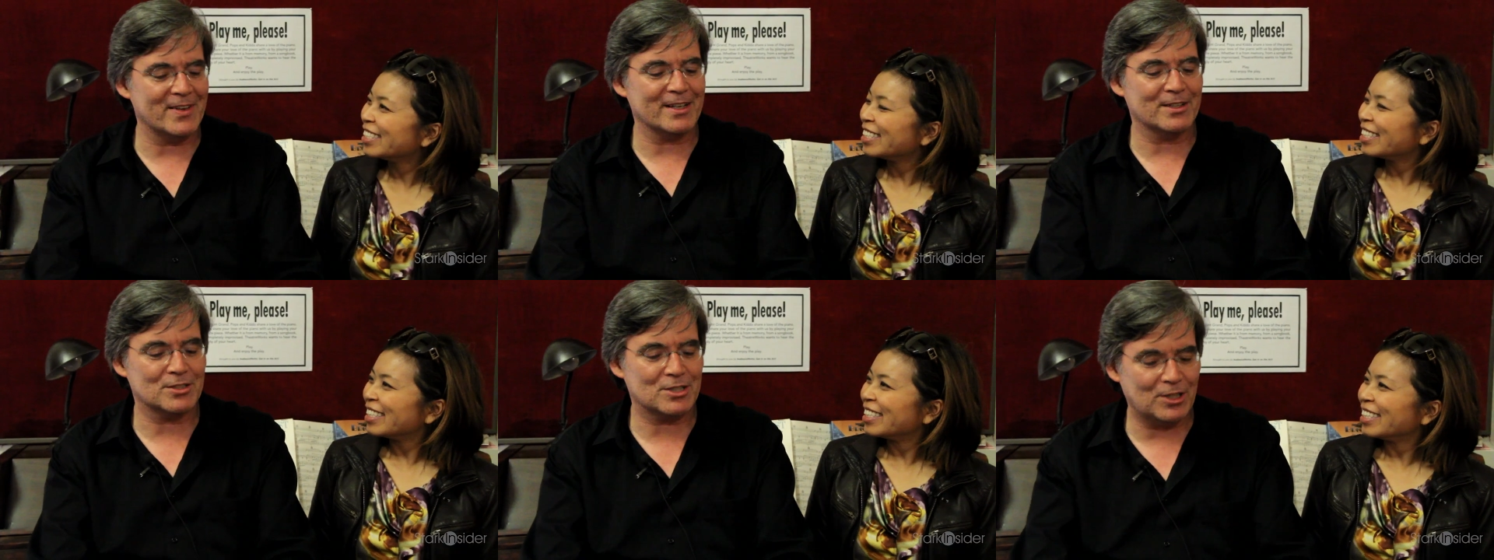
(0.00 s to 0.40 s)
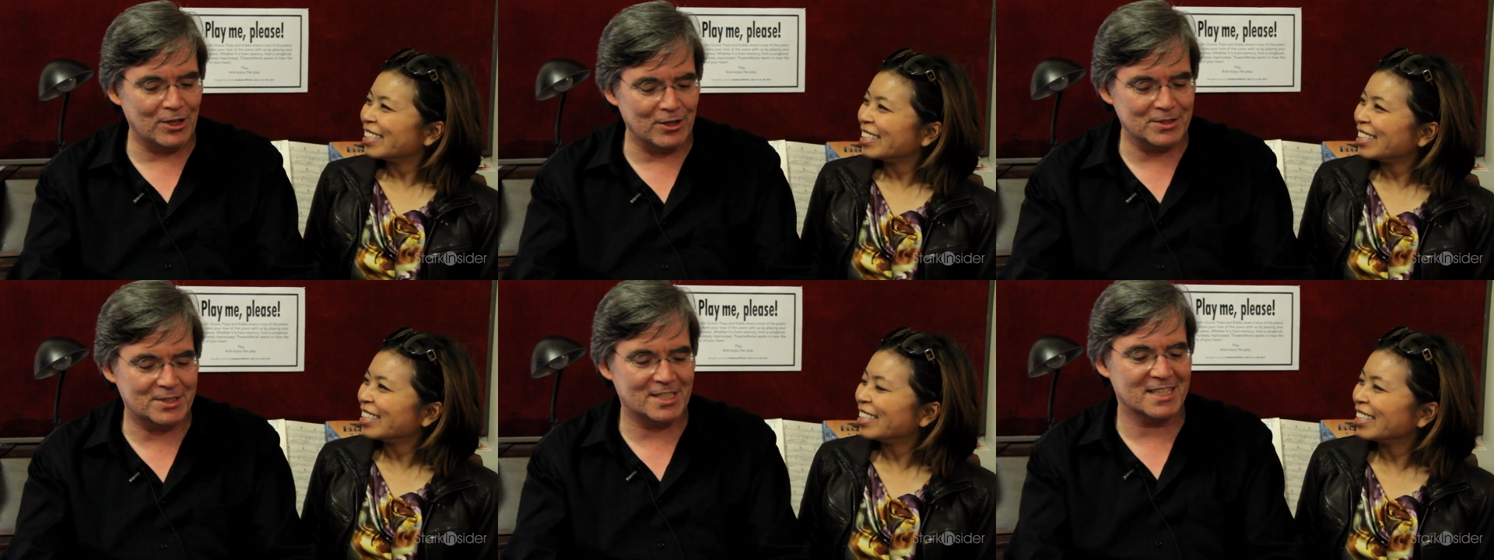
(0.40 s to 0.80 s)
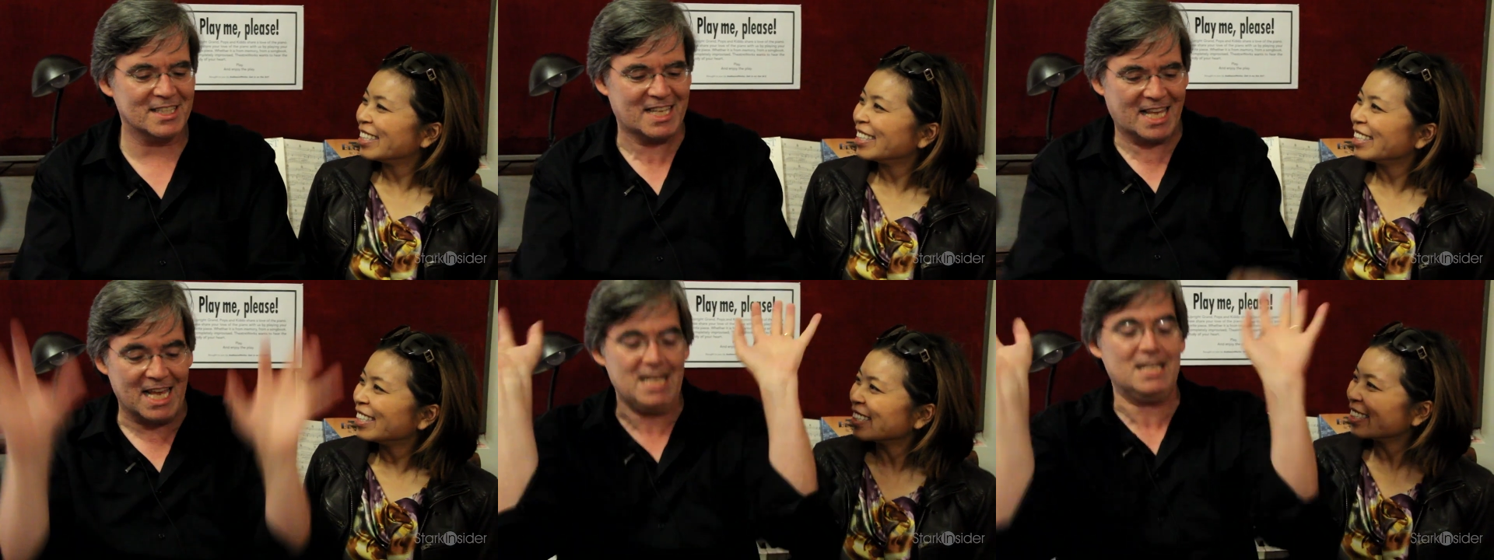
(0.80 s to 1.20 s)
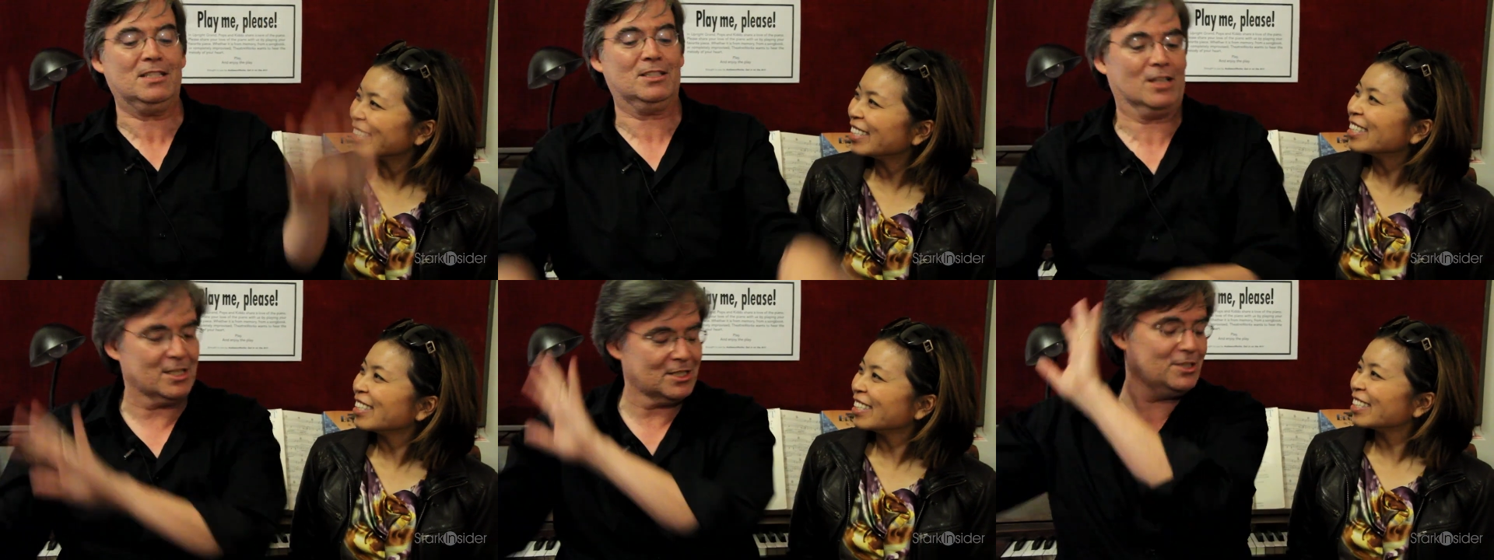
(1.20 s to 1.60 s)
Speaker 1: fingers close to the keys.
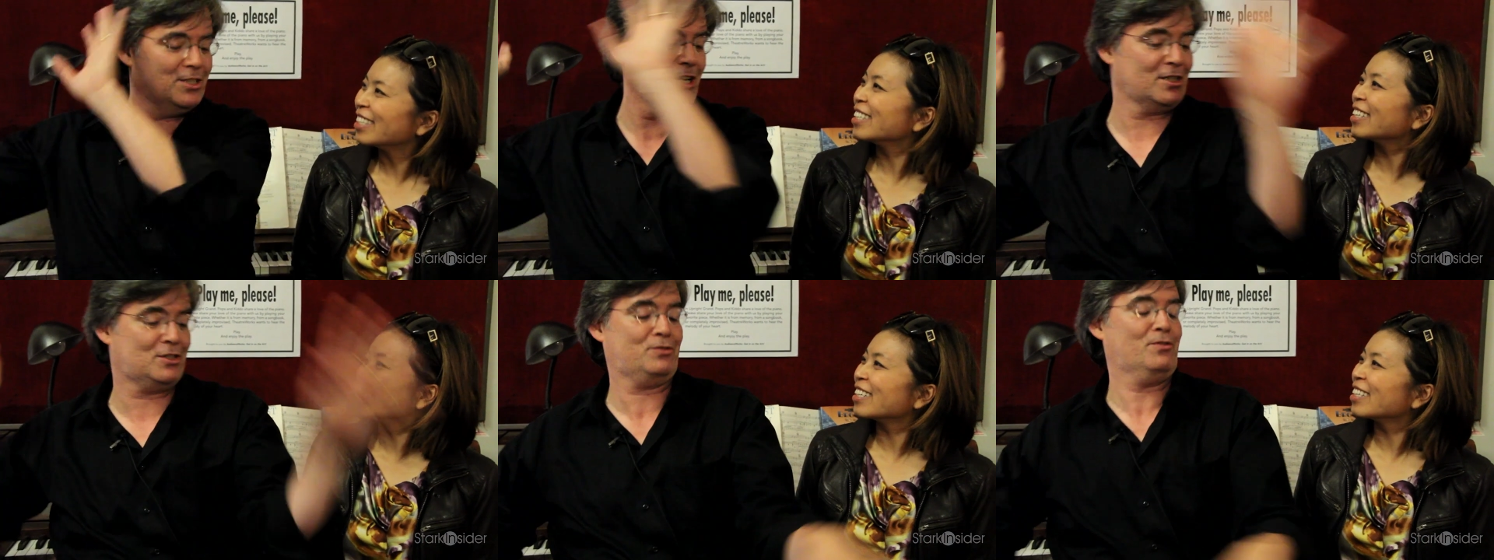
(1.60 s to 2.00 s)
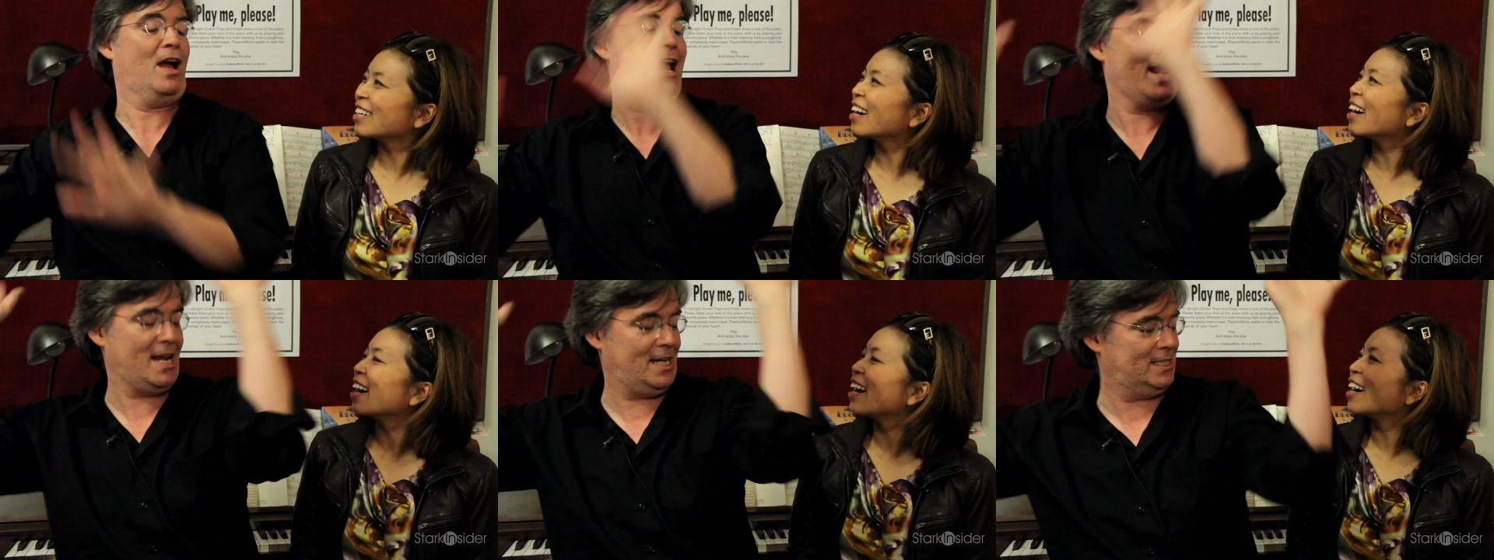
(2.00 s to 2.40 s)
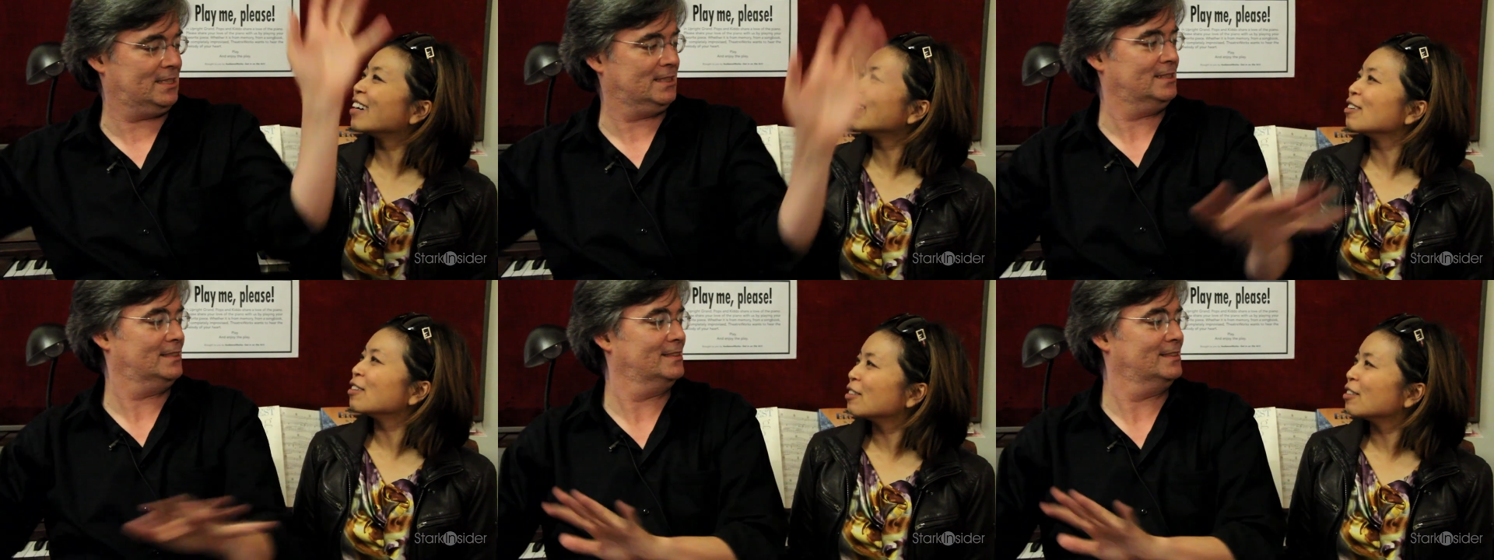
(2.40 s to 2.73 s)
You're not, you're not trying to